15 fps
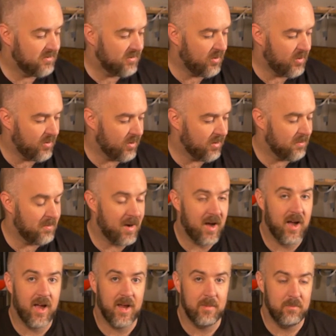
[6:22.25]
for
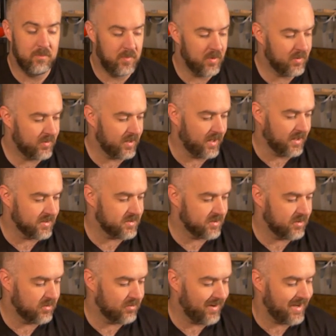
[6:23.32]
my building.
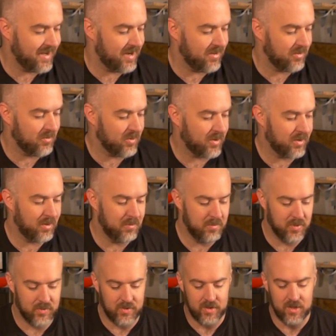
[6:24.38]
So right now they're working on
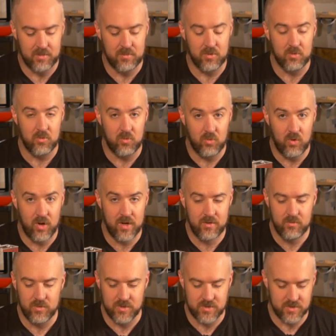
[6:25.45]
building number
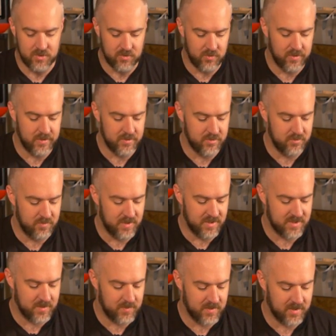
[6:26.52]
one, which is going to
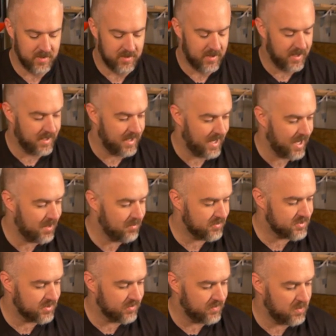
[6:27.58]
be something that they
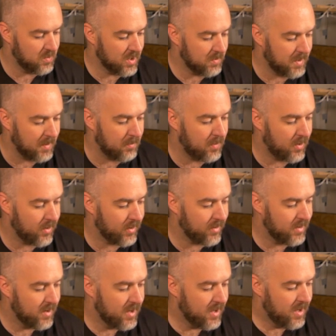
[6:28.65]
name. So if you want to be a
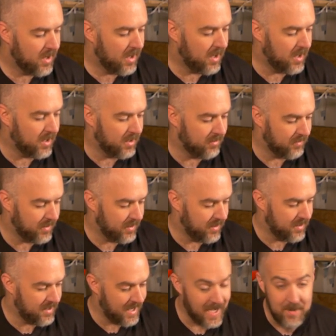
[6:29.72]
part of
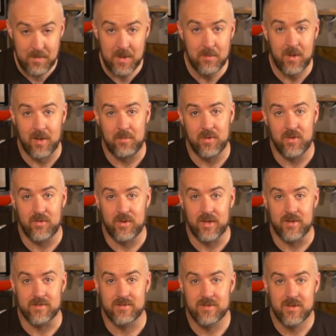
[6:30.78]
naming my
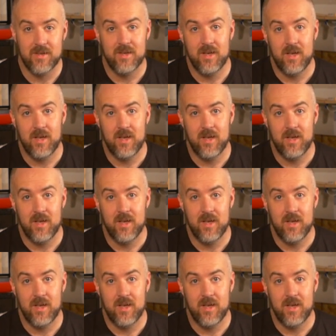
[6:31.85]
buildings,